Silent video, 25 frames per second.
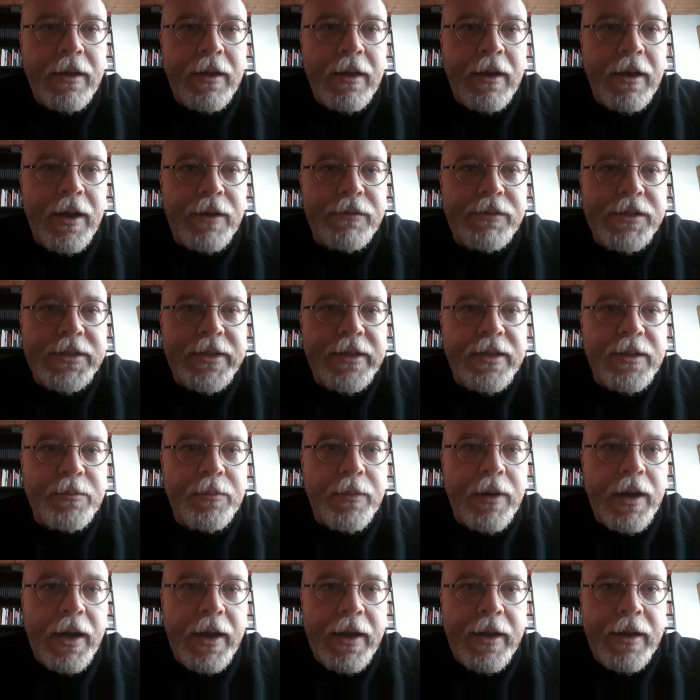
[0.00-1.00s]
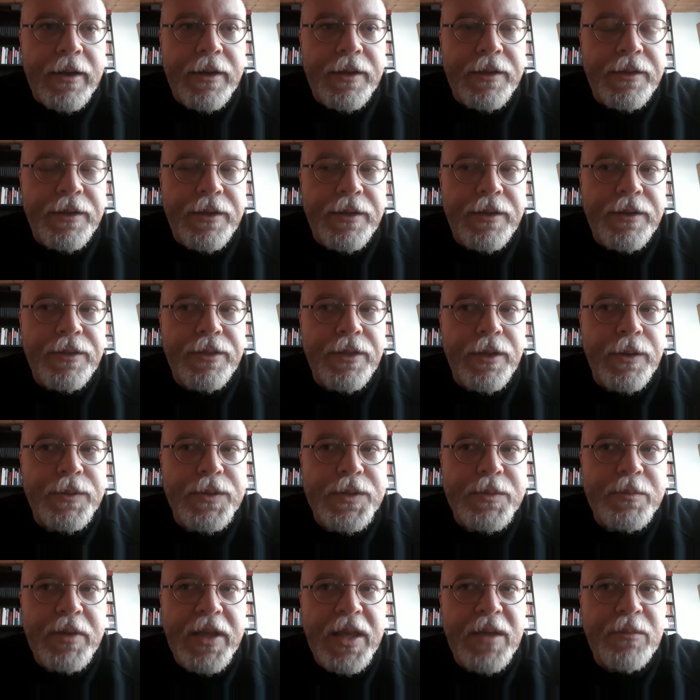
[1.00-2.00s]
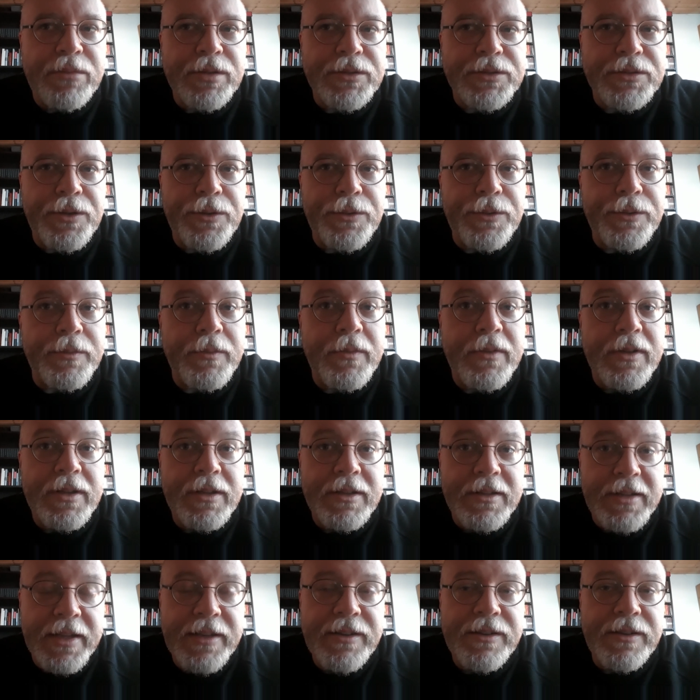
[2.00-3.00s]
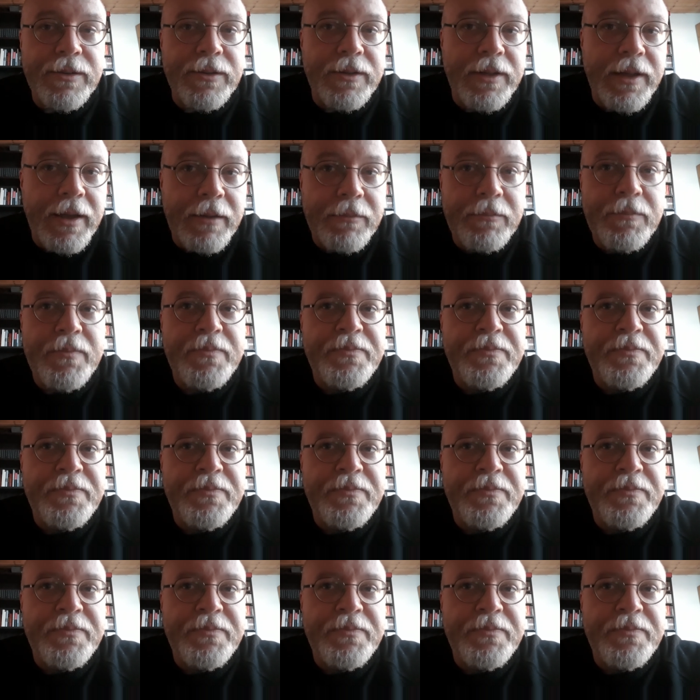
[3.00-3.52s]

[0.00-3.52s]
admire those people who did do that,